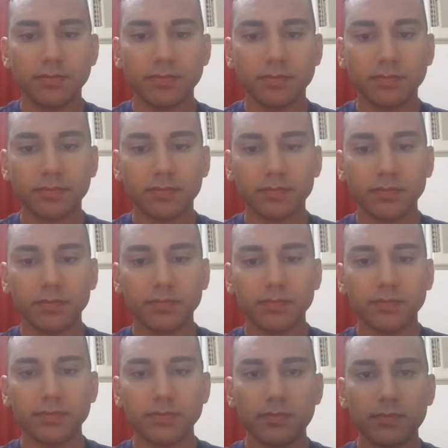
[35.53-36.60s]

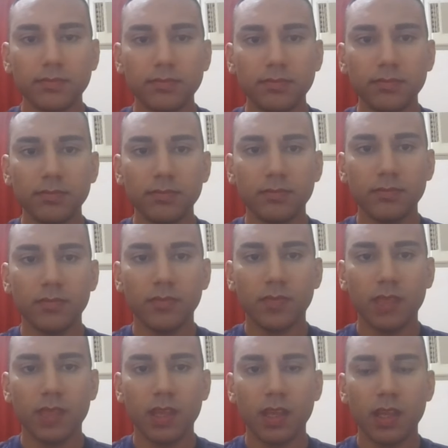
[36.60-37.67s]

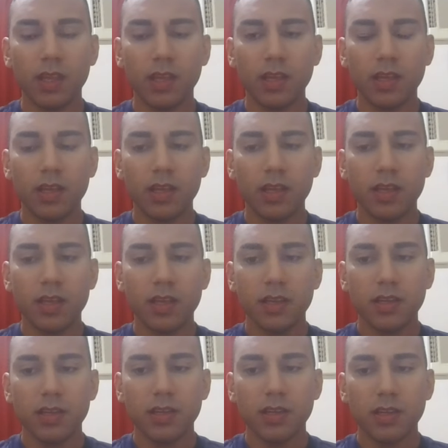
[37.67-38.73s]

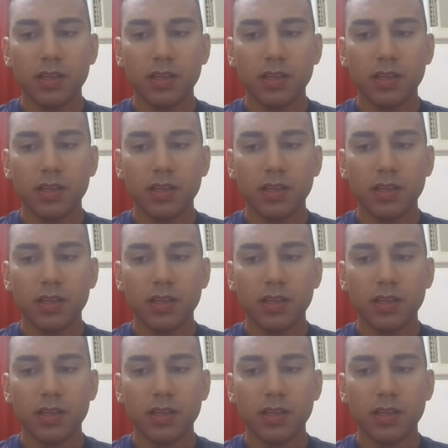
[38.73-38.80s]
Nobody speaks.